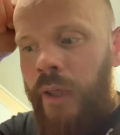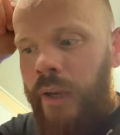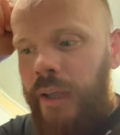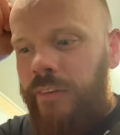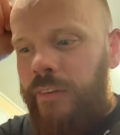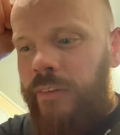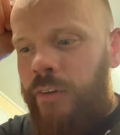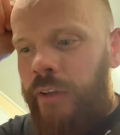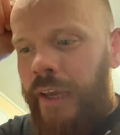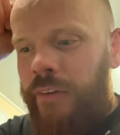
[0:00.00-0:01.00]
And I guess it's
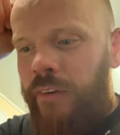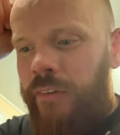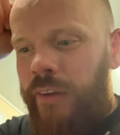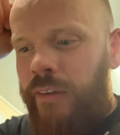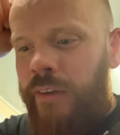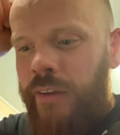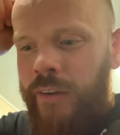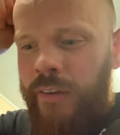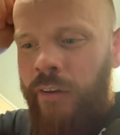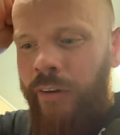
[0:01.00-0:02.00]
collectors and
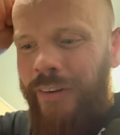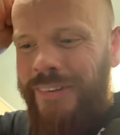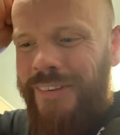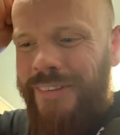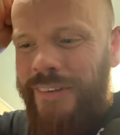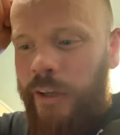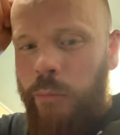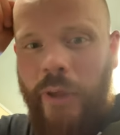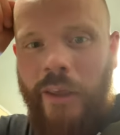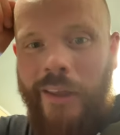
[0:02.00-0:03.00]
nerds like
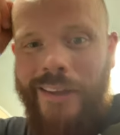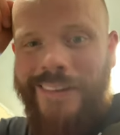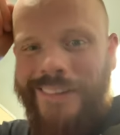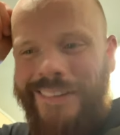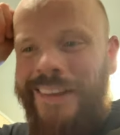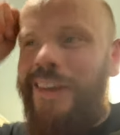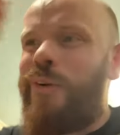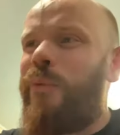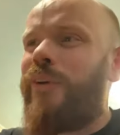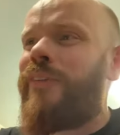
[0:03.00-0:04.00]
me who
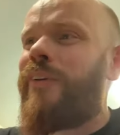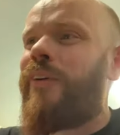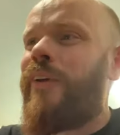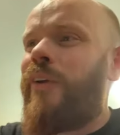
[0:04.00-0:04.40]
want to